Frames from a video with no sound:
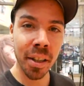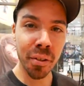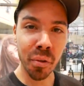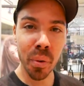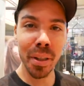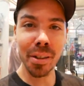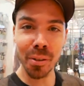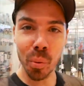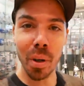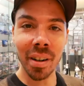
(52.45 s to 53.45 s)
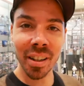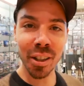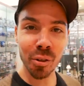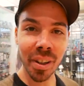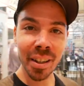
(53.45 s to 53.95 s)
If we are
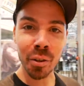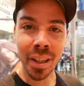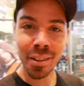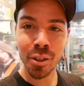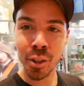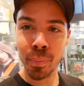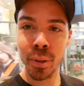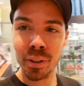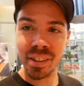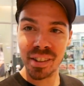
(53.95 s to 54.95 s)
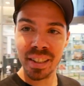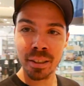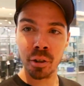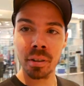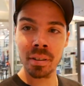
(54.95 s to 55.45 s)
walking around, how smooth is this?